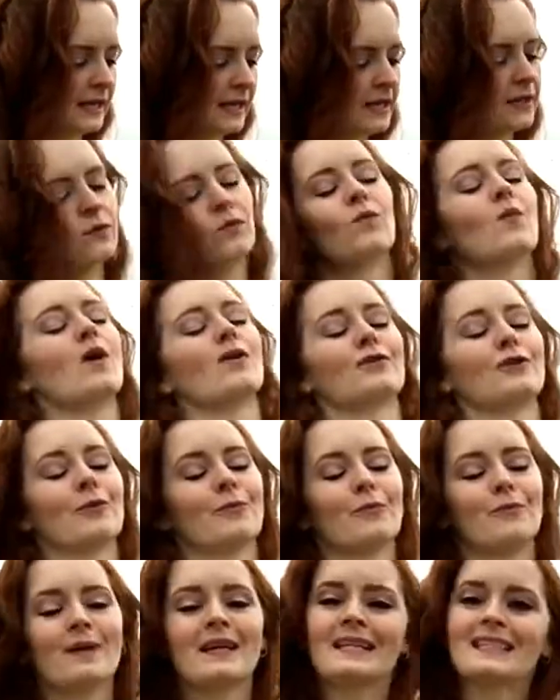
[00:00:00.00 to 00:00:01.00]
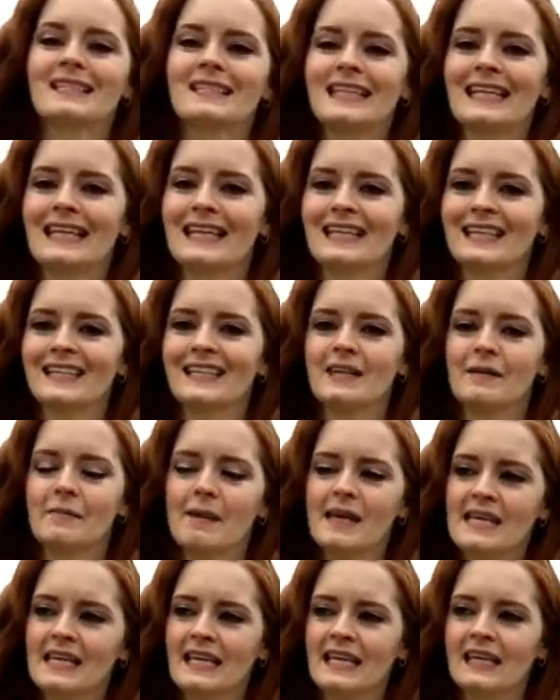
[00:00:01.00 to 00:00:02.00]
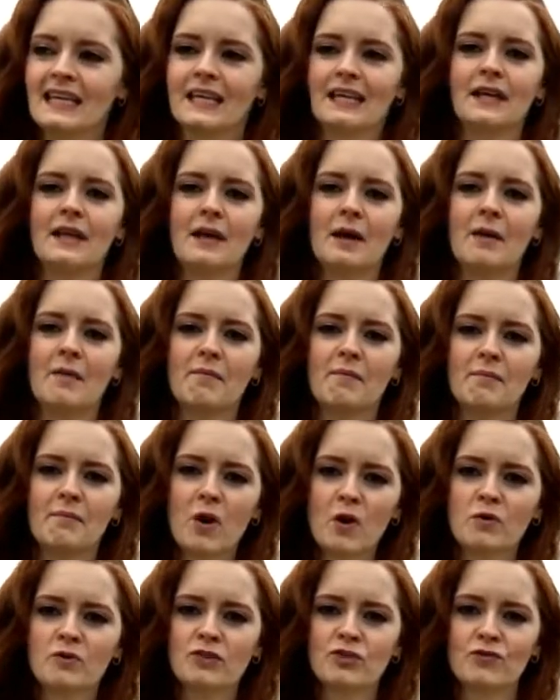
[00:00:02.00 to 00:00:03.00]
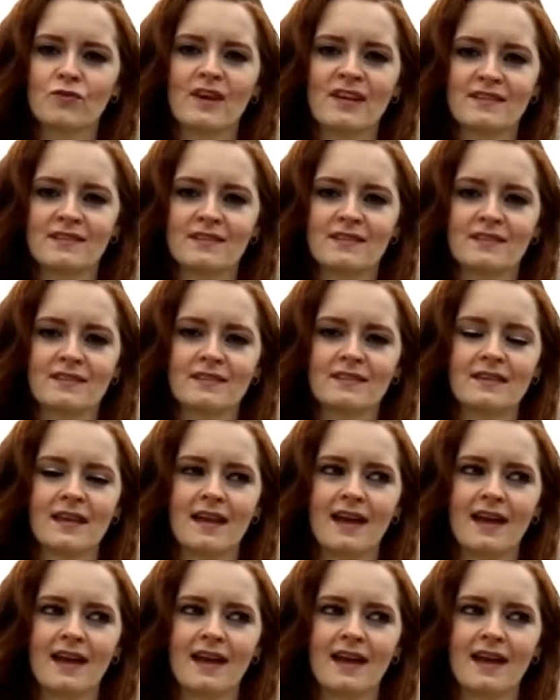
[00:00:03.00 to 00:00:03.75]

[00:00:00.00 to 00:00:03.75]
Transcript: while you're mixing it and making it, most resins